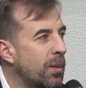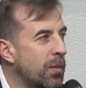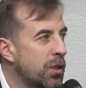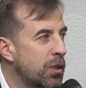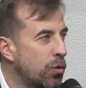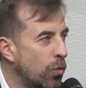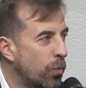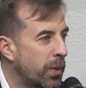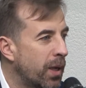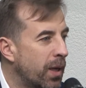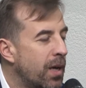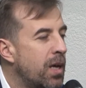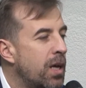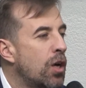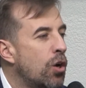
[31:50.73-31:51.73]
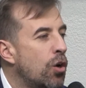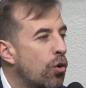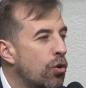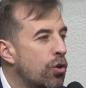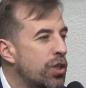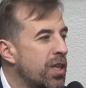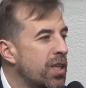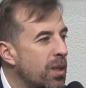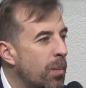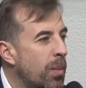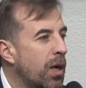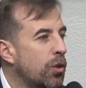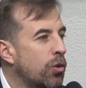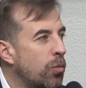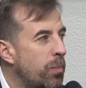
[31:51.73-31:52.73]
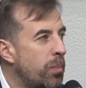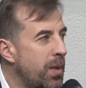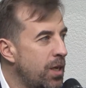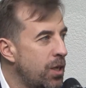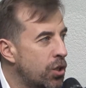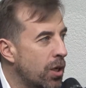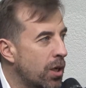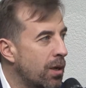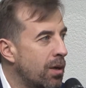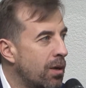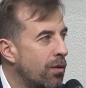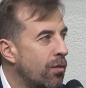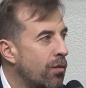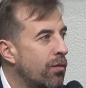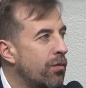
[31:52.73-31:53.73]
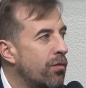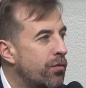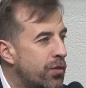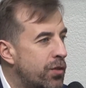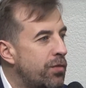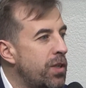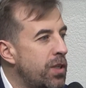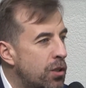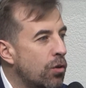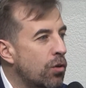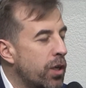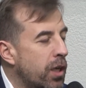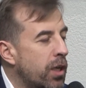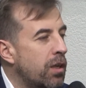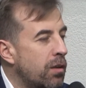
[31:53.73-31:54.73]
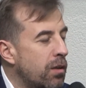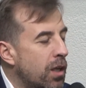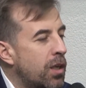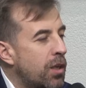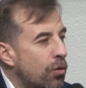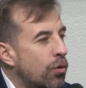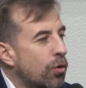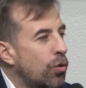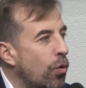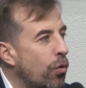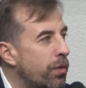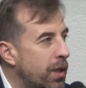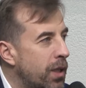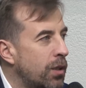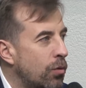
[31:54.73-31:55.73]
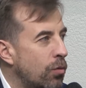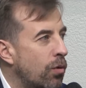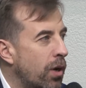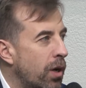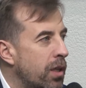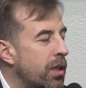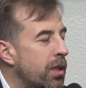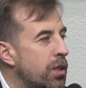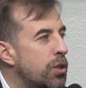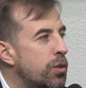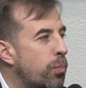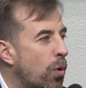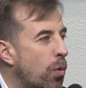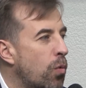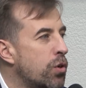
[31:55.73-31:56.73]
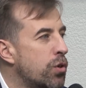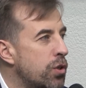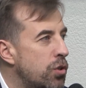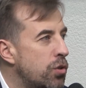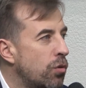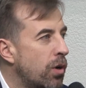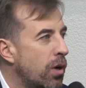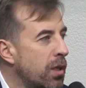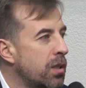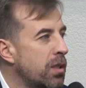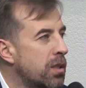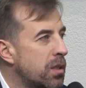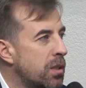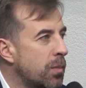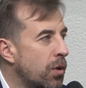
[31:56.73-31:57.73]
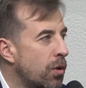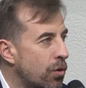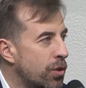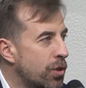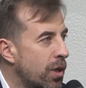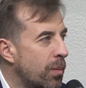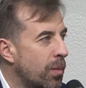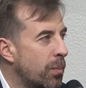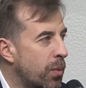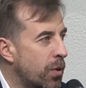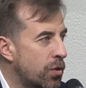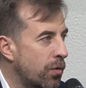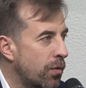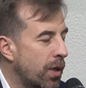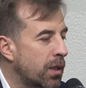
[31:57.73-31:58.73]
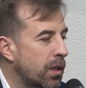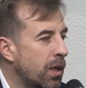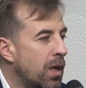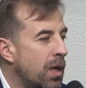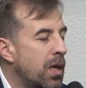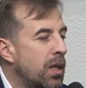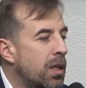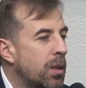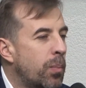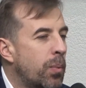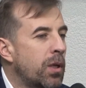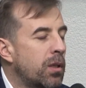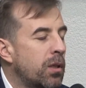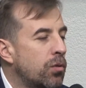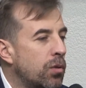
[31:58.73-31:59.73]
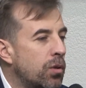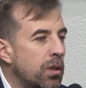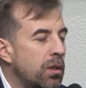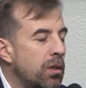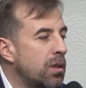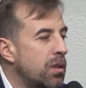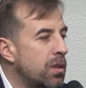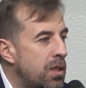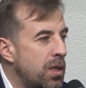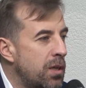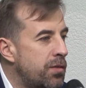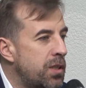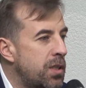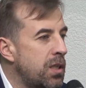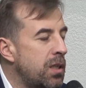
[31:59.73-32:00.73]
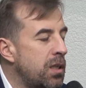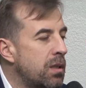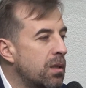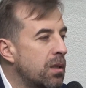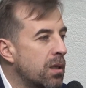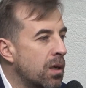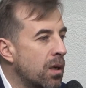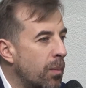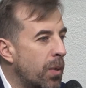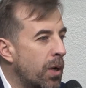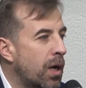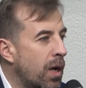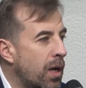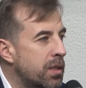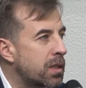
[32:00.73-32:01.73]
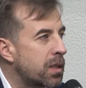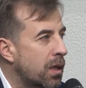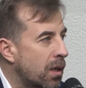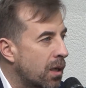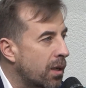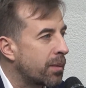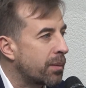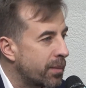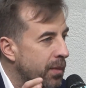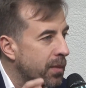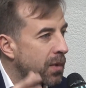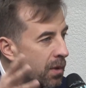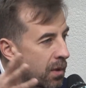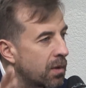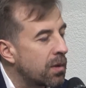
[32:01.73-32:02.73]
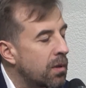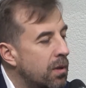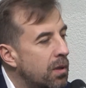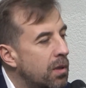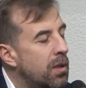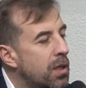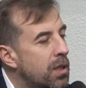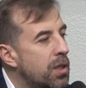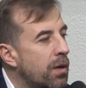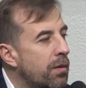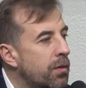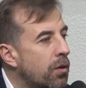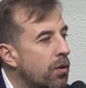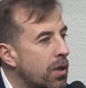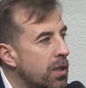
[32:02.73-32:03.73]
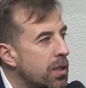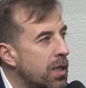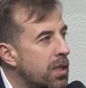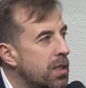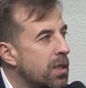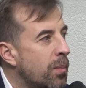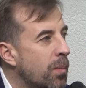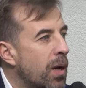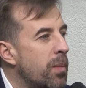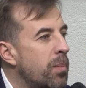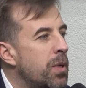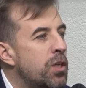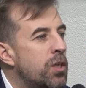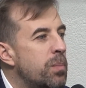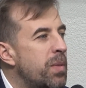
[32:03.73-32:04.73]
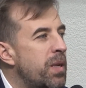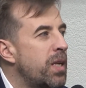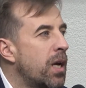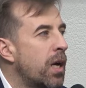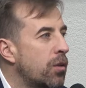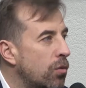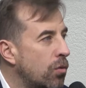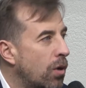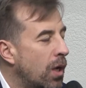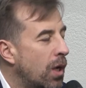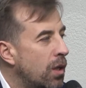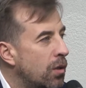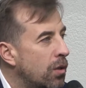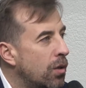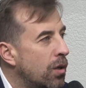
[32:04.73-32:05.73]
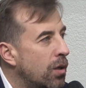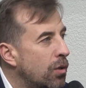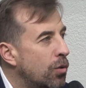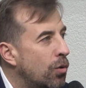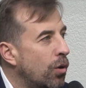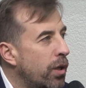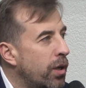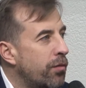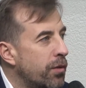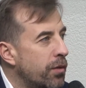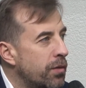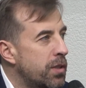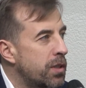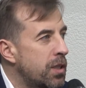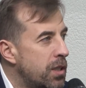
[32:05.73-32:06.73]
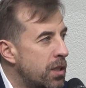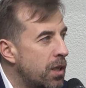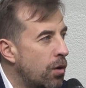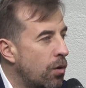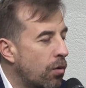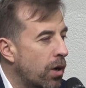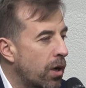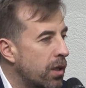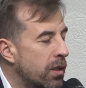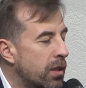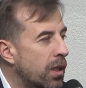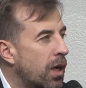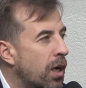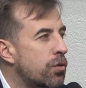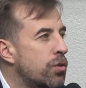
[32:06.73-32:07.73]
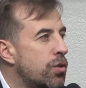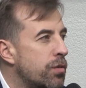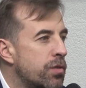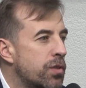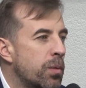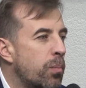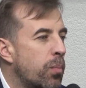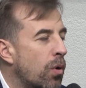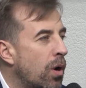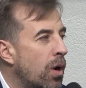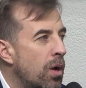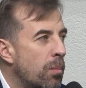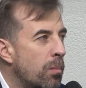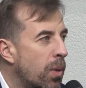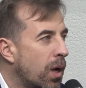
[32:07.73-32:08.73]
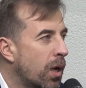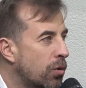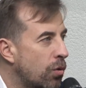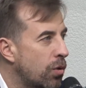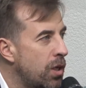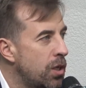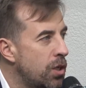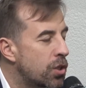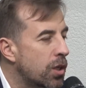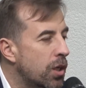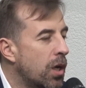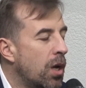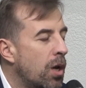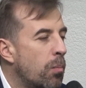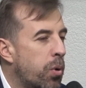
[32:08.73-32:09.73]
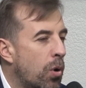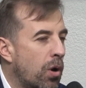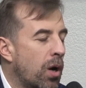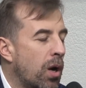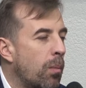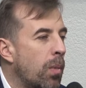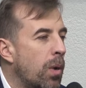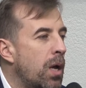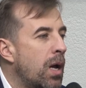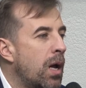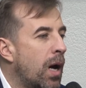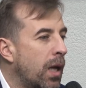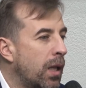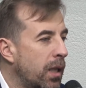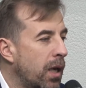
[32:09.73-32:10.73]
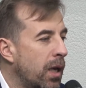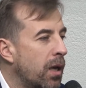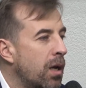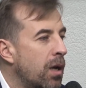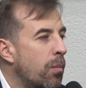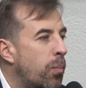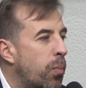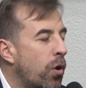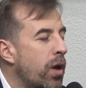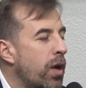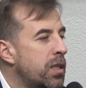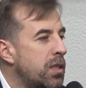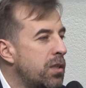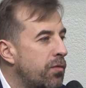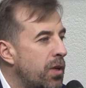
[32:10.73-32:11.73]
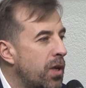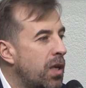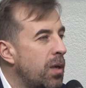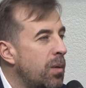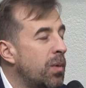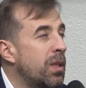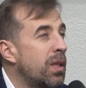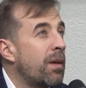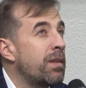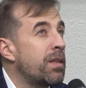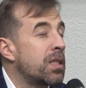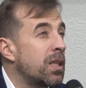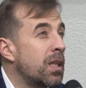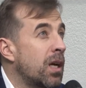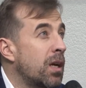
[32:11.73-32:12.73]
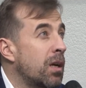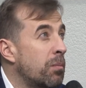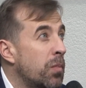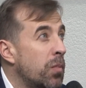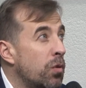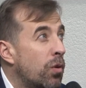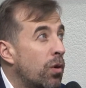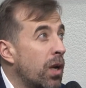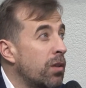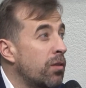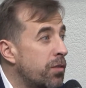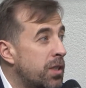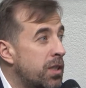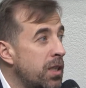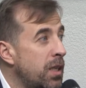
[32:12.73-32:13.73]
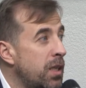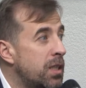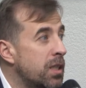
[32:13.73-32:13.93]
And the previous effort suggested that there are more money globally that could come to Ukraine than the capacities of Ukraine to absorb funds. For instance, one DFC, the American States organization, has more than $1 billion of investments for Ukraine, and that's just one of many programs.